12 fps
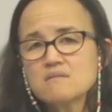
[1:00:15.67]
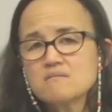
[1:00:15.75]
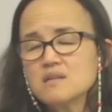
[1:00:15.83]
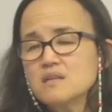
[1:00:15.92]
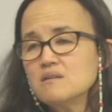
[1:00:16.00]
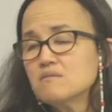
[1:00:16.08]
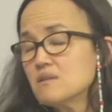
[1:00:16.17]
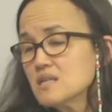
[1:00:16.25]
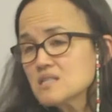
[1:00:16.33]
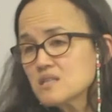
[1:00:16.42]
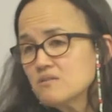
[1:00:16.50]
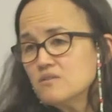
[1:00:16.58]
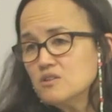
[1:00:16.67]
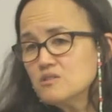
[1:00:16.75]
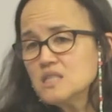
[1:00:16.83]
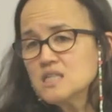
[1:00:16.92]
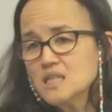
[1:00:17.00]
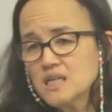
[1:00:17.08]
the risk of
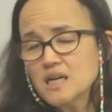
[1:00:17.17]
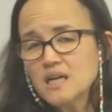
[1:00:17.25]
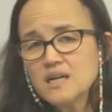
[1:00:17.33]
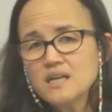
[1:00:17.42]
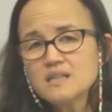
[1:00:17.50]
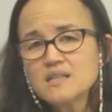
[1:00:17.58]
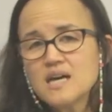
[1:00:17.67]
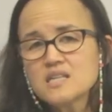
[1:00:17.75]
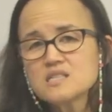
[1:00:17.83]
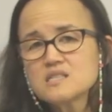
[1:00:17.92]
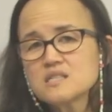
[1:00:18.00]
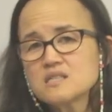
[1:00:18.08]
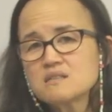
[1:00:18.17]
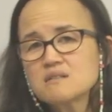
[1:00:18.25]
UTI, and that's